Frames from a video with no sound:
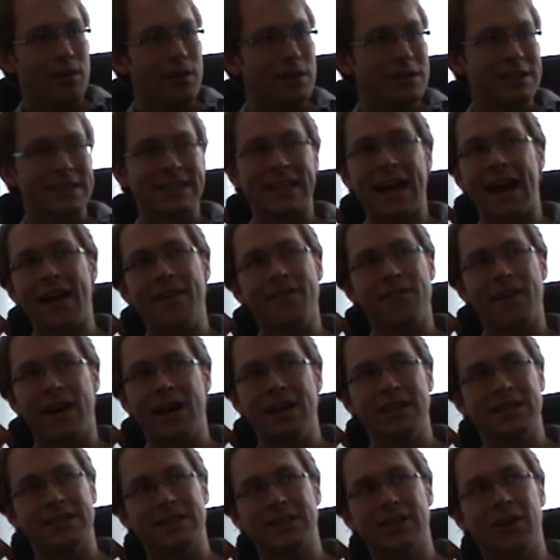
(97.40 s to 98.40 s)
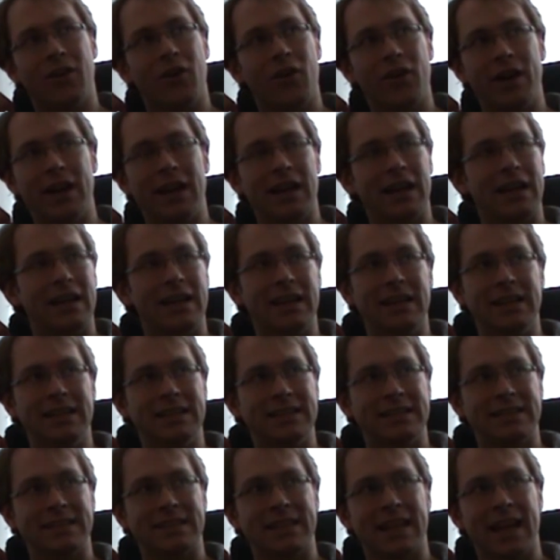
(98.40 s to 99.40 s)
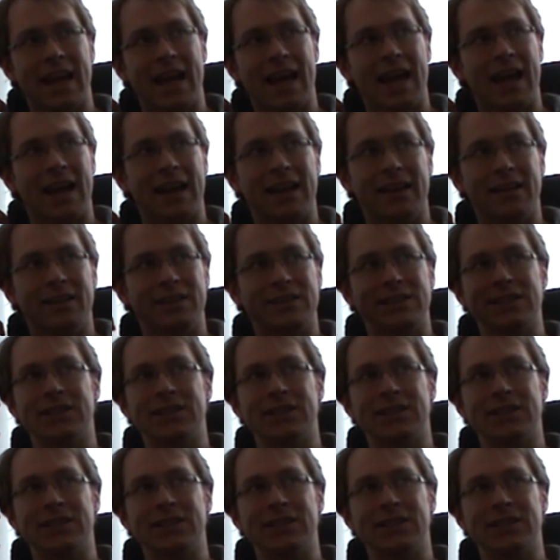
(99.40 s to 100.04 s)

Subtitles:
sci-fi stories and